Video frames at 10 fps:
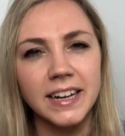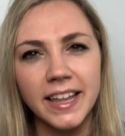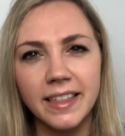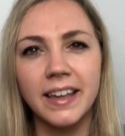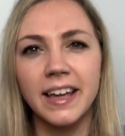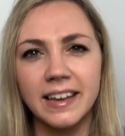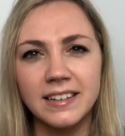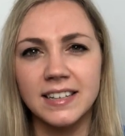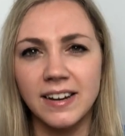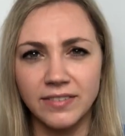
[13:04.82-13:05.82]
I think I can
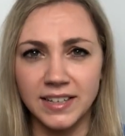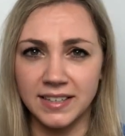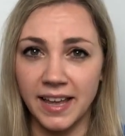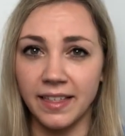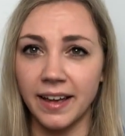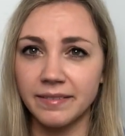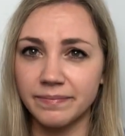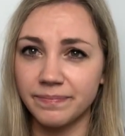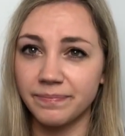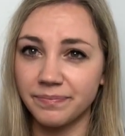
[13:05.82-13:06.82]
safely say that.
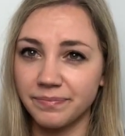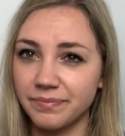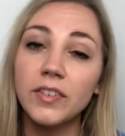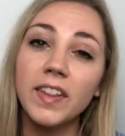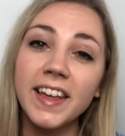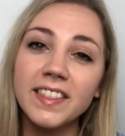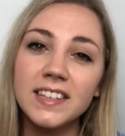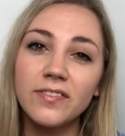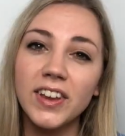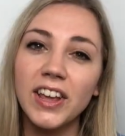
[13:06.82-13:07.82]
If you like
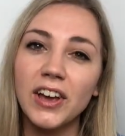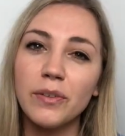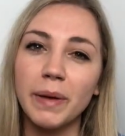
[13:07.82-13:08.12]
this video,